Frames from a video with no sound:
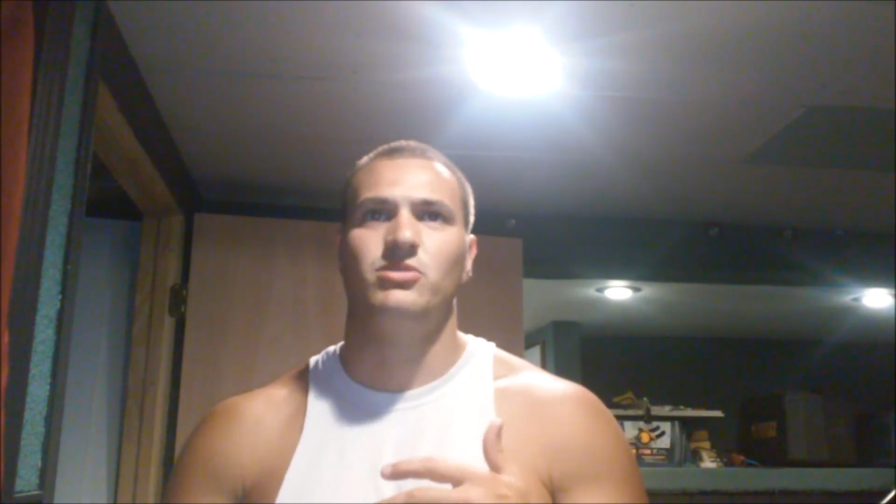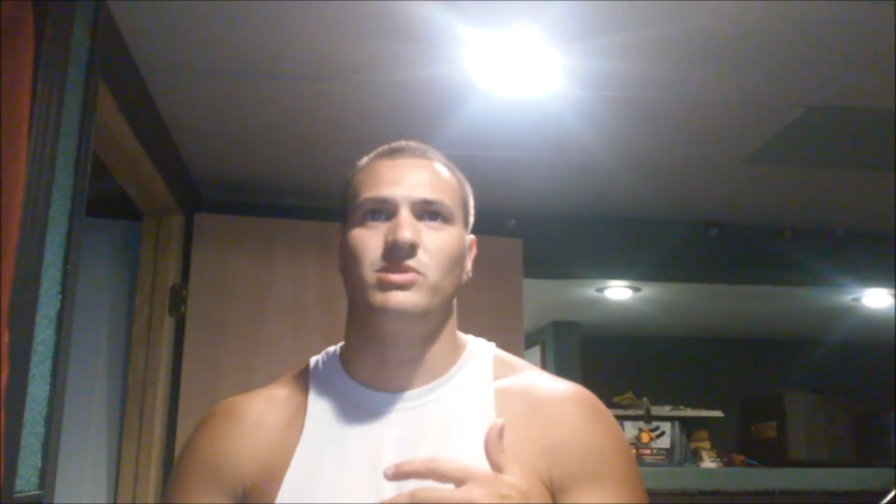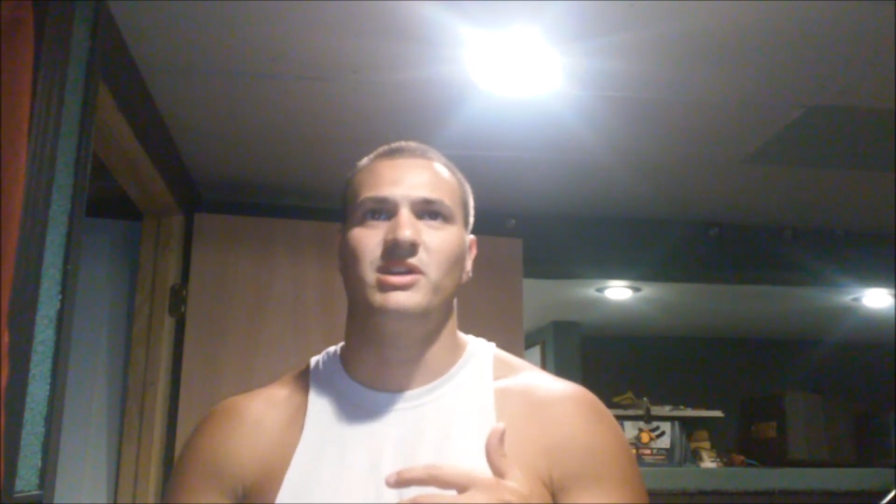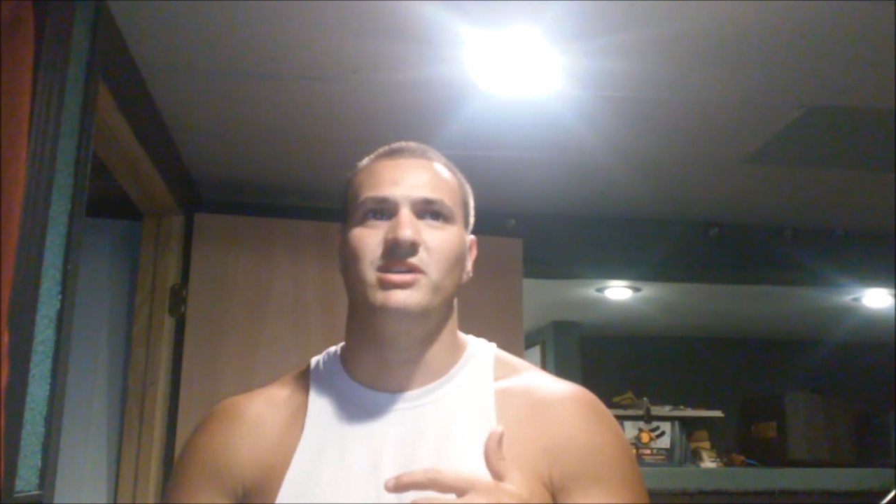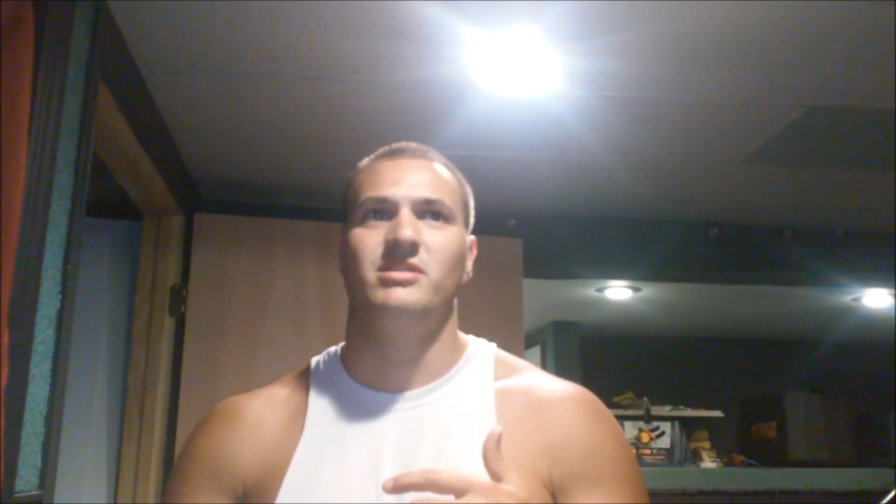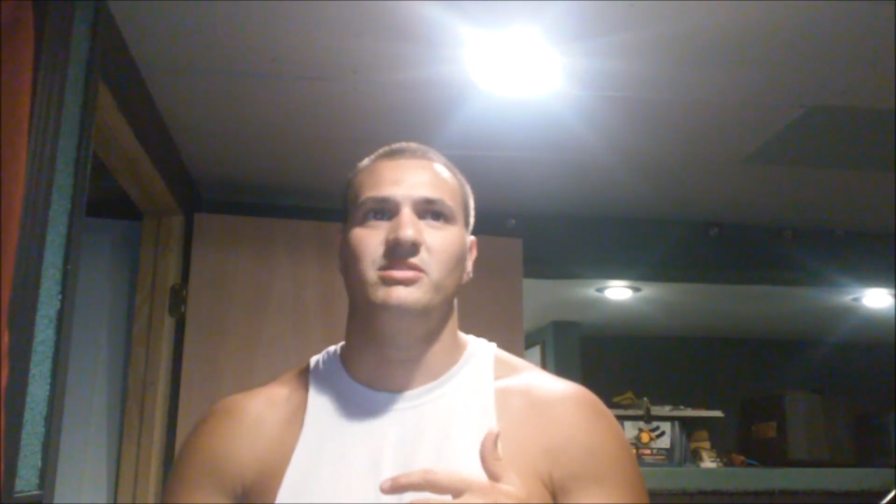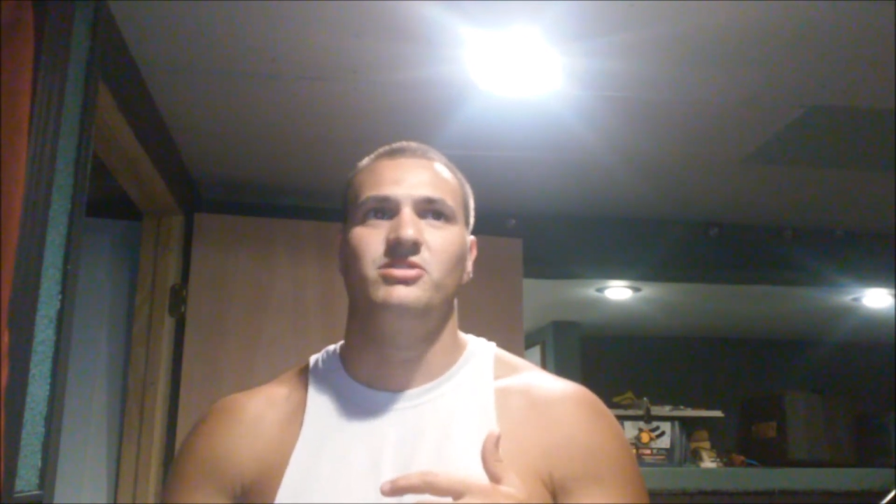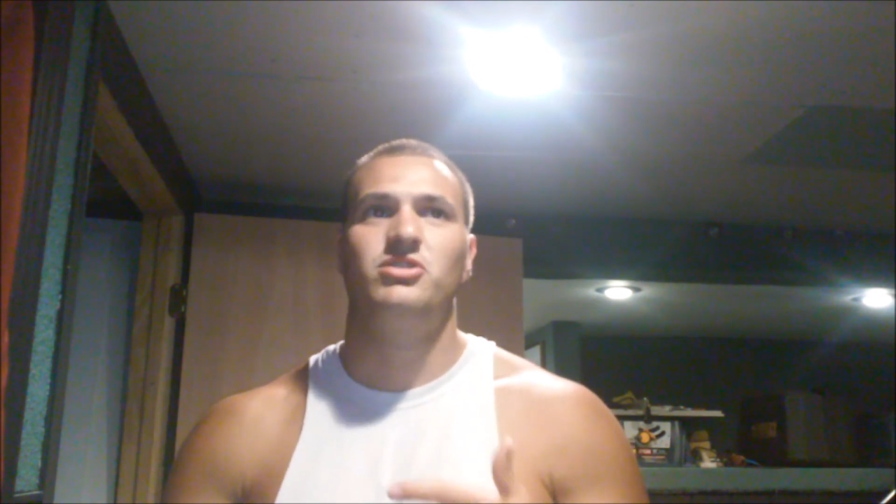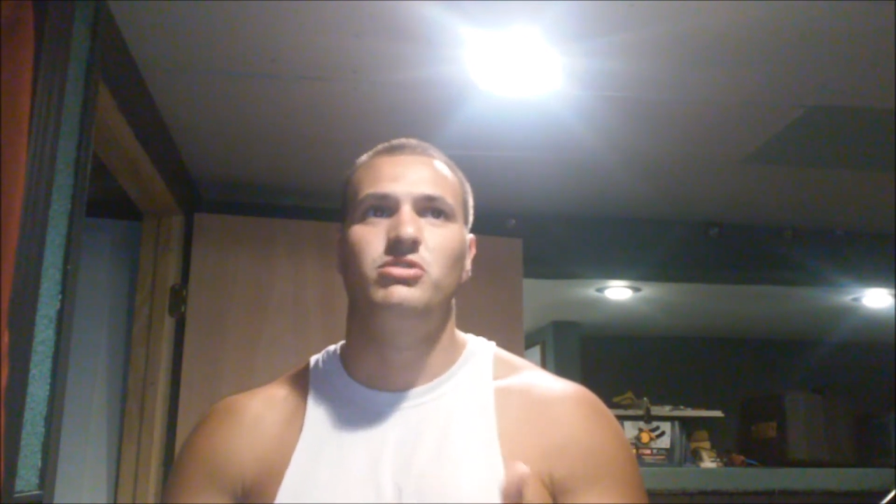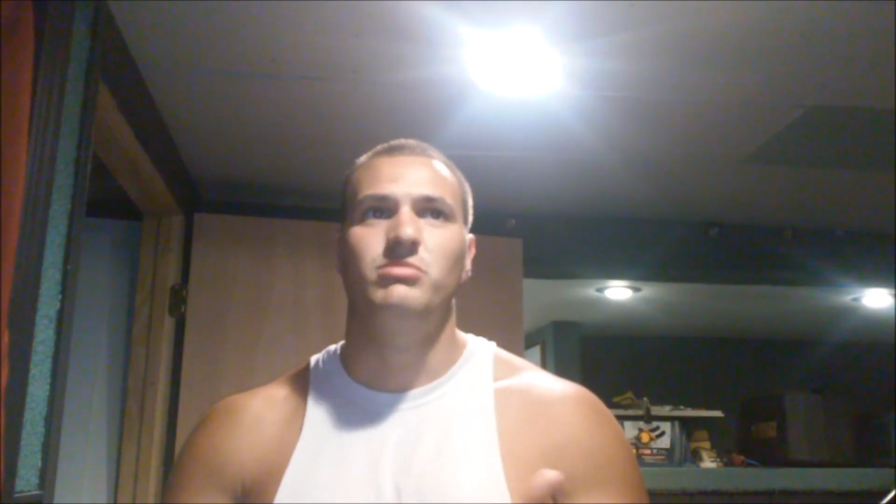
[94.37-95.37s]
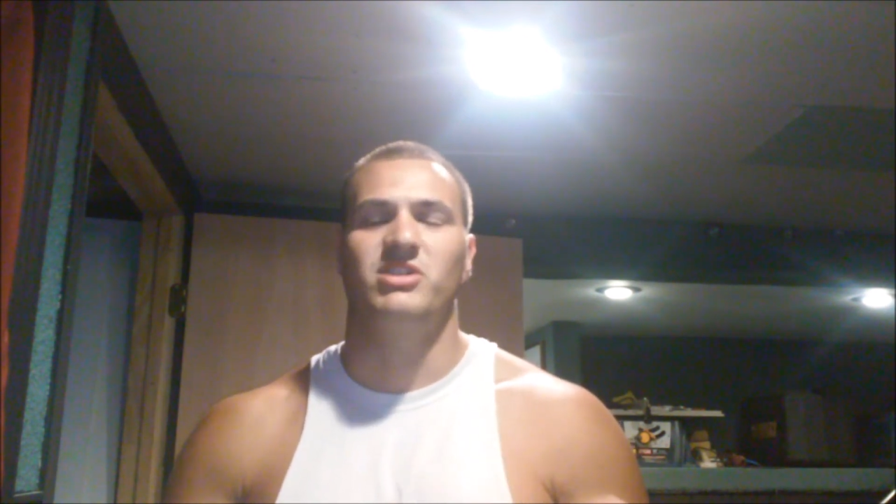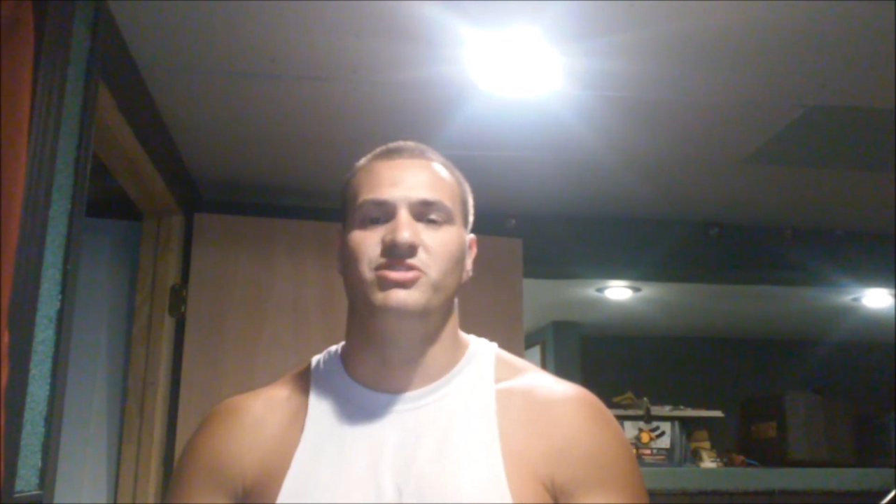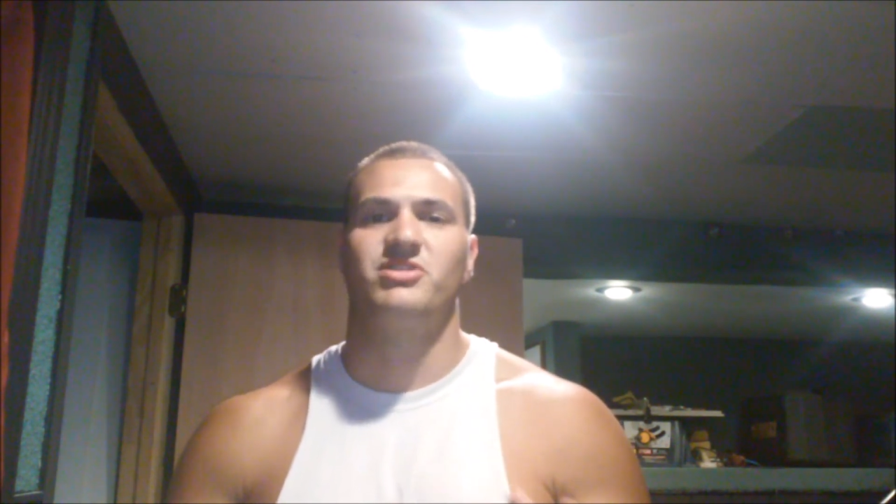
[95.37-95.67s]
doing it too much.